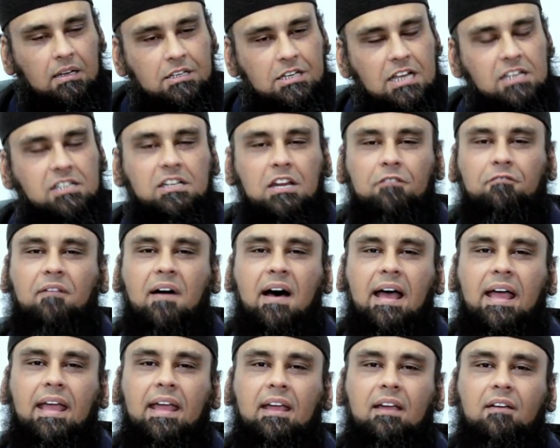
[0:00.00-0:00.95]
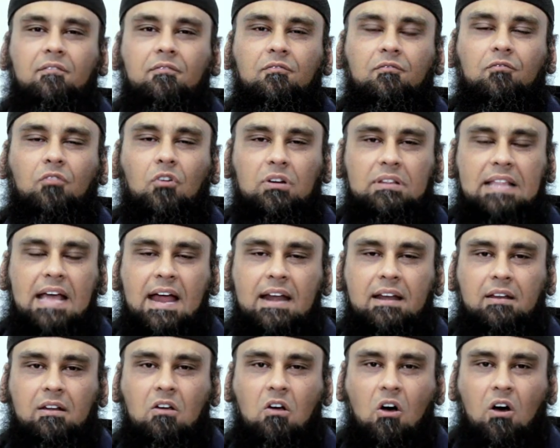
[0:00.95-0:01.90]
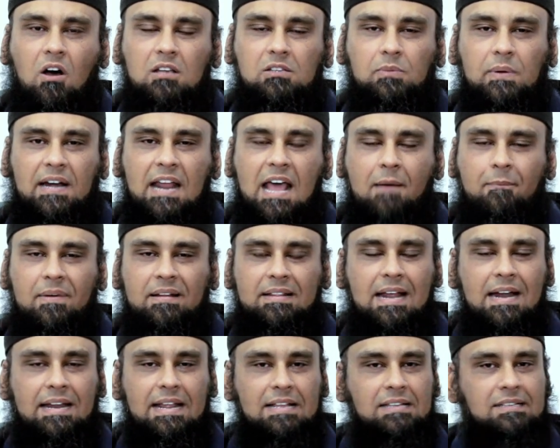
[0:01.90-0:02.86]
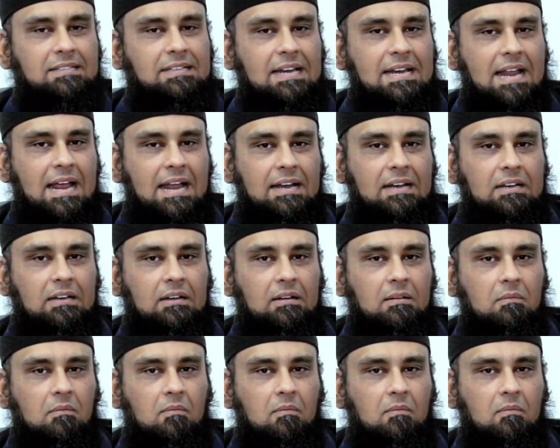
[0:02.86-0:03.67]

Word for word: Justifying for that cause, what happened, that incident,